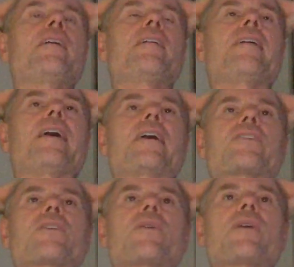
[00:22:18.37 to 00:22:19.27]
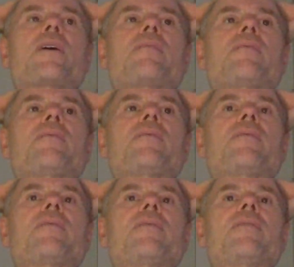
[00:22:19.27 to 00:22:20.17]
Yeah, so
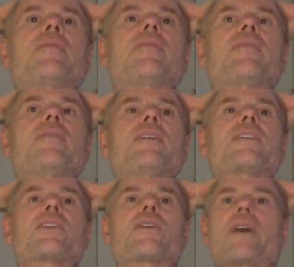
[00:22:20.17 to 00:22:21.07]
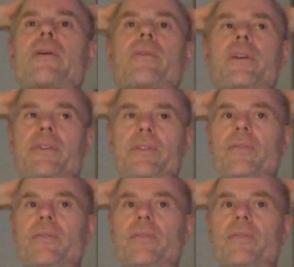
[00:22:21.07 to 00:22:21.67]
this is a great one.